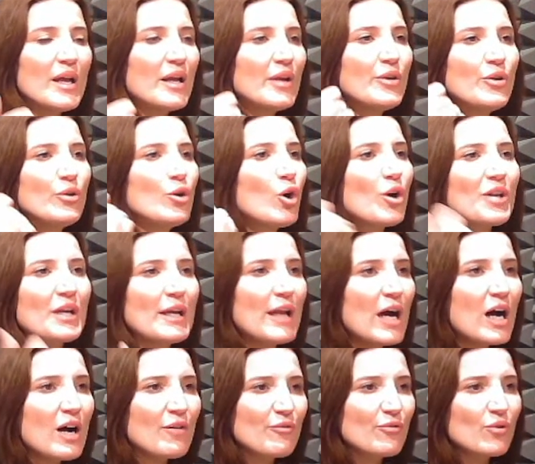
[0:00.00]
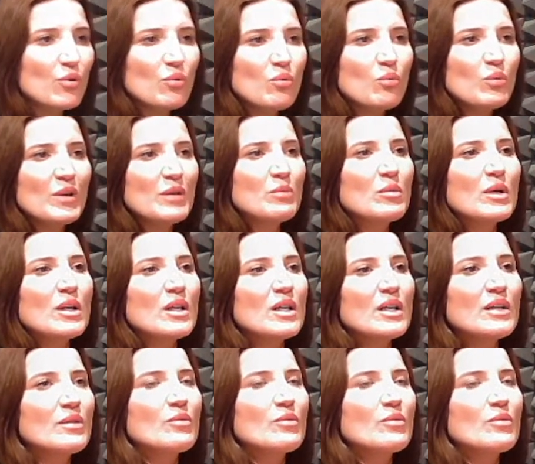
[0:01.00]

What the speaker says: not enough, or we were